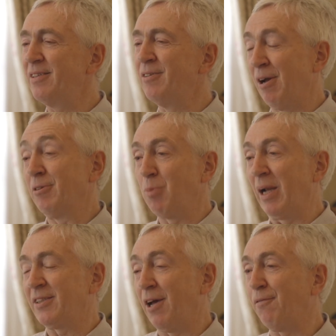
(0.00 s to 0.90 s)
you know, as
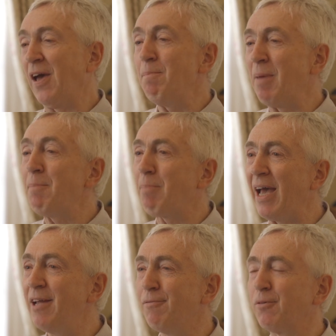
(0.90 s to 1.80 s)
well as her fate being
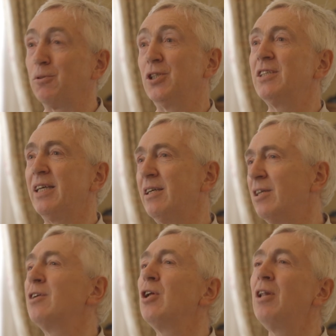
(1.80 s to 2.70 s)
painful, she's
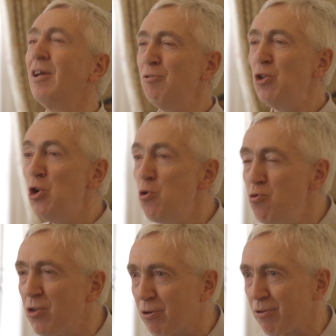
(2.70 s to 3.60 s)

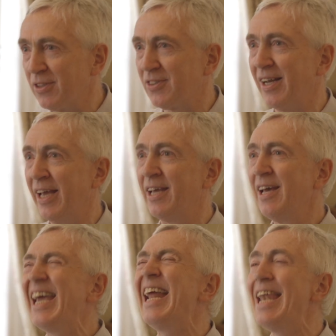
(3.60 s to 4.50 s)
ludicrously,
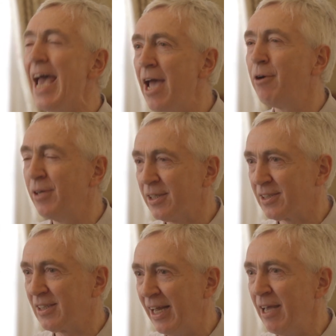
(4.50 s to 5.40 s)

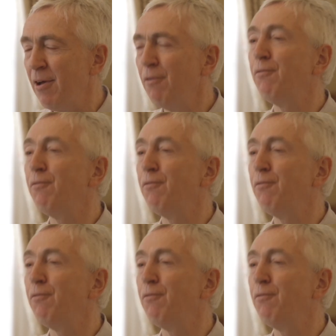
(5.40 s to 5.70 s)
hilariously